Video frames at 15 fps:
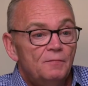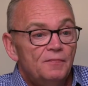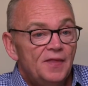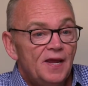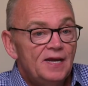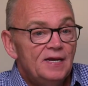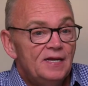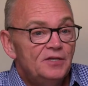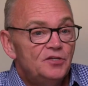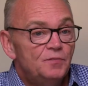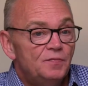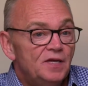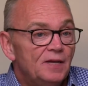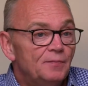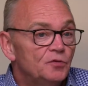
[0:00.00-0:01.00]
They need to
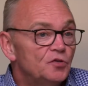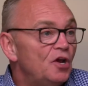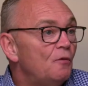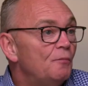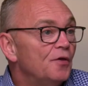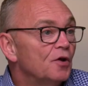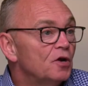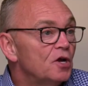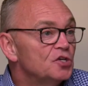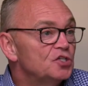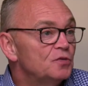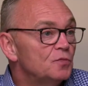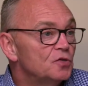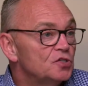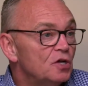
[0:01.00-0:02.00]
be able to help their
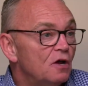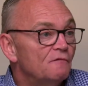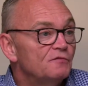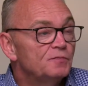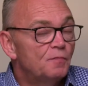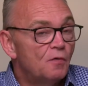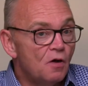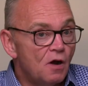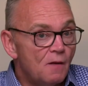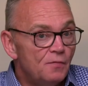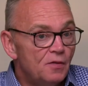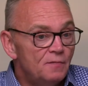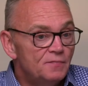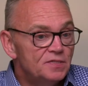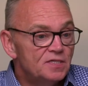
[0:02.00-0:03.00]
customers solve
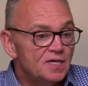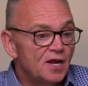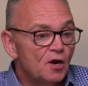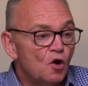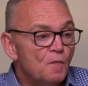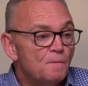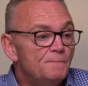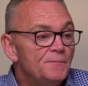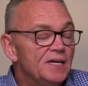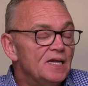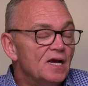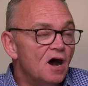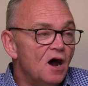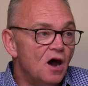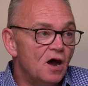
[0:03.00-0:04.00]
problems that are
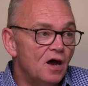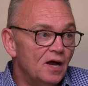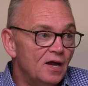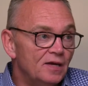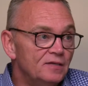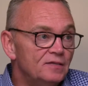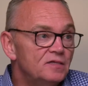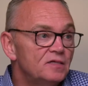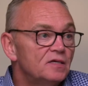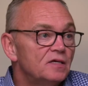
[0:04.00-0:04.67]
beyond